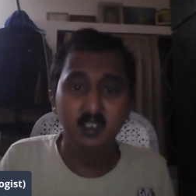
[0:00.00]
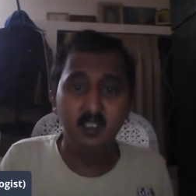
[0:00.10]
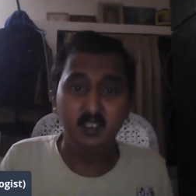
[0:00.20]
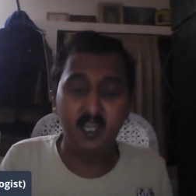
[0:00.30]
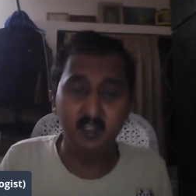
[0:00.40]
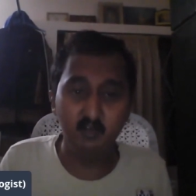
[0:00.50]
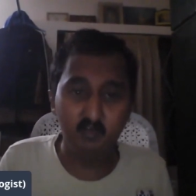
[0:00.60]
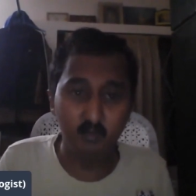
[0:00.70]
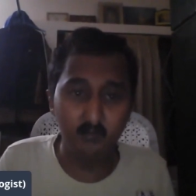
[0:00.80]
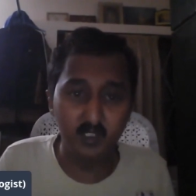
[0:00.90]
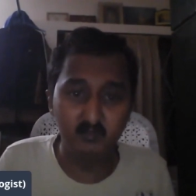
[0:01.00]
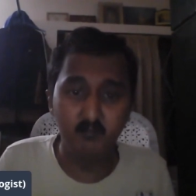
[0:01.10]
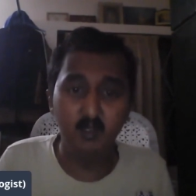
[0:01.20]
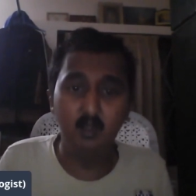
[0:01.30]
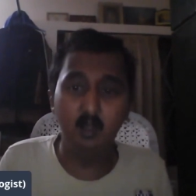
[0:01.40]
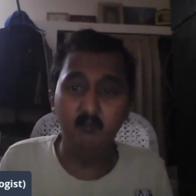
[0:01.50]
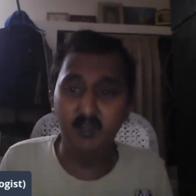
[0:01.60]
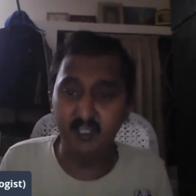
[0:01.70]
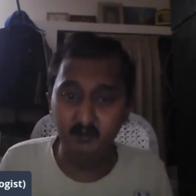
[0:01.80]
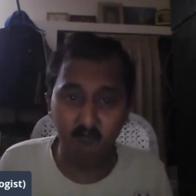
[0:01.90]
Thank you so much. We are all
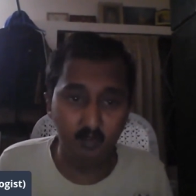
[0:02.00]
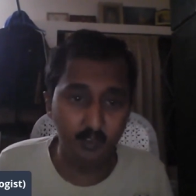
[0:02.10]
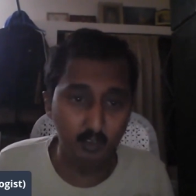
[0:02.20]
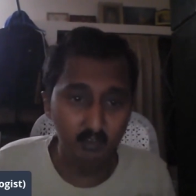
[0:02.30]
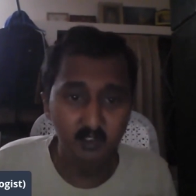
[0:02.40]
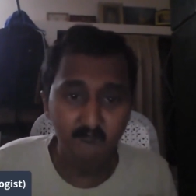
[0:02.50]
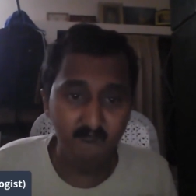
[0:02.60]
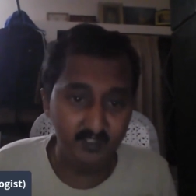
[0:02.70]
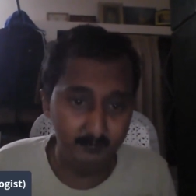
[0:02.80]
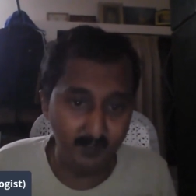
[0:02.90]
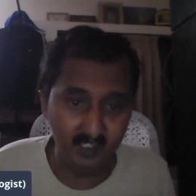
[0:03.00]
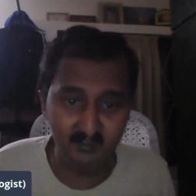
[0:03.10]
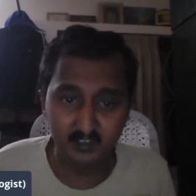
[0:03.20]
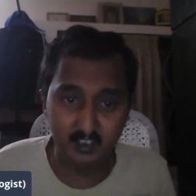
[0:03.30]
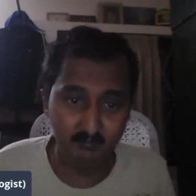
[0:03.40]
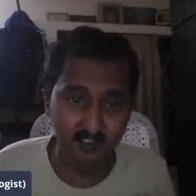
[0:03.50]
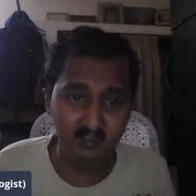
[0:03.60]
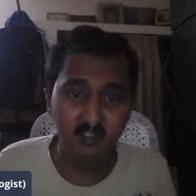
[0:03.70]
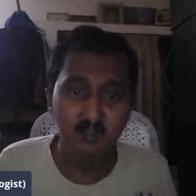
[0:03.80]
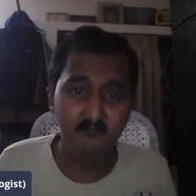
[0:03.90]
waiting for your feedbacks and comments.
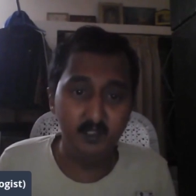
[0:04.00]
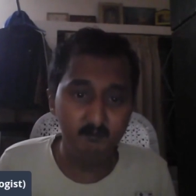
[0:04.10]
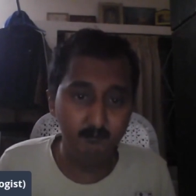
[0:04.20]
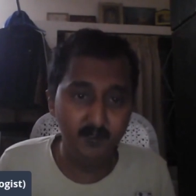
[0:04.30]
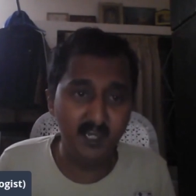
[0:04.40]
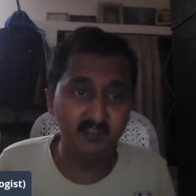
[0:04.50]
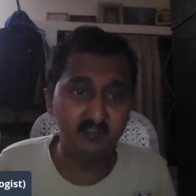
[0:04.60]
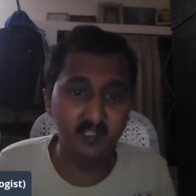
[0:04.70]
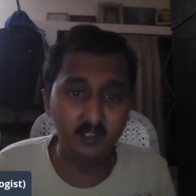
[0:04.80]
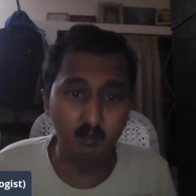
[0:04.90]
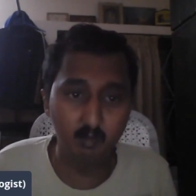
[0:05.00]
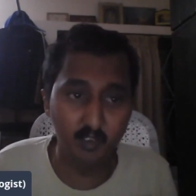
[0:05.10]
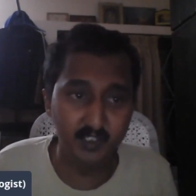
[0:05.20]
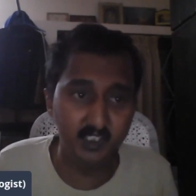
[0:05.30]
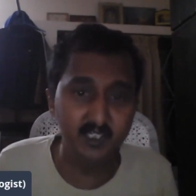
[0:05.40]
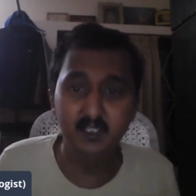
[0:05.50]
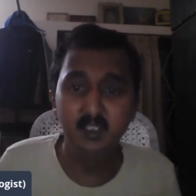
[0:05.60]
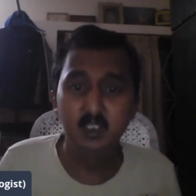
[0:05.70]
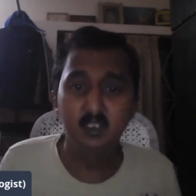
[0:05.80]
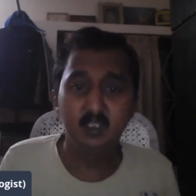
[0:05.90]
We will be answering accordingly.
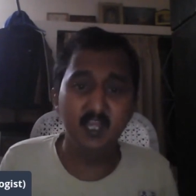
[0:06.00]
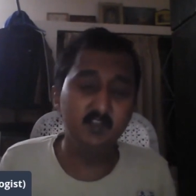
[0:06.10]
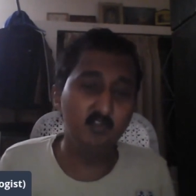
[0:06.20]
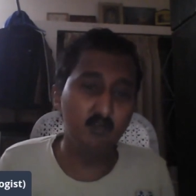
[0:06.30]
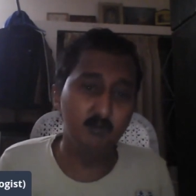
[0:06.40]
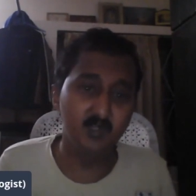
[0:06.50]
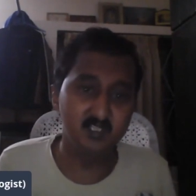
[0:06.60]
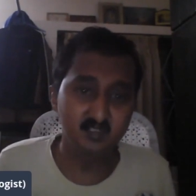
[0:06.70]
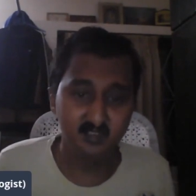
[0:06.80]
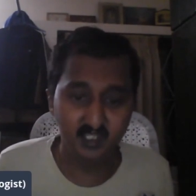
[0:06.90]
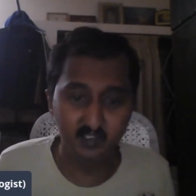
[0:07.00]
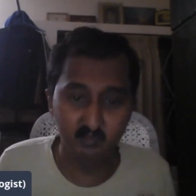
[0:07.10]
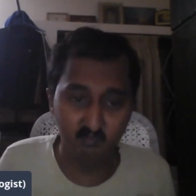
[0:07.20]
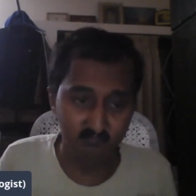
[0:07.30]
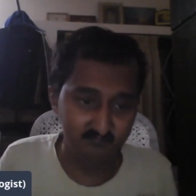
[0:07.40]
Thank you so much. Thank you.